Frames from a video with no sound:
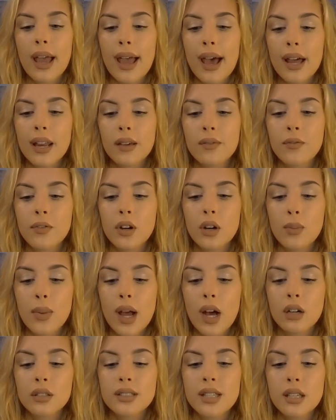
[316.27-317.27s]
I had him for
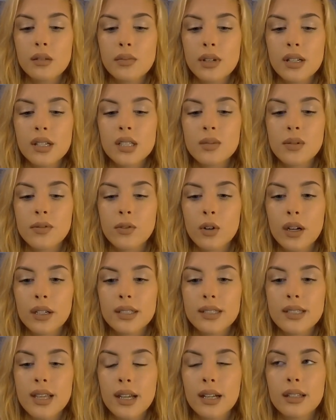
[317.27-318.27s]
about 10 minutes before I
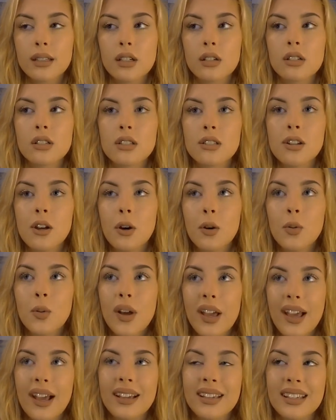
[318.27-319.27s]
decided there is no
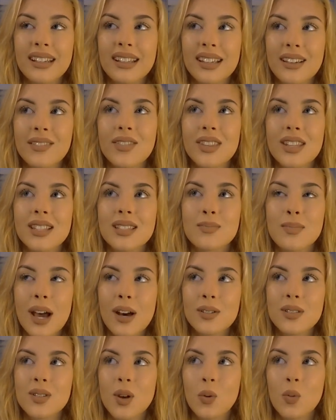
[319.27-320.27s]
way I can give this
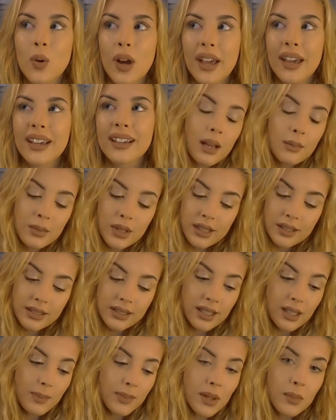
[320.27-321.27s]
mouse away. I'm gonna
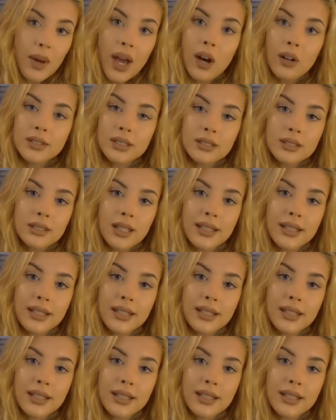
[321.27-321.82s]
keep the mouse.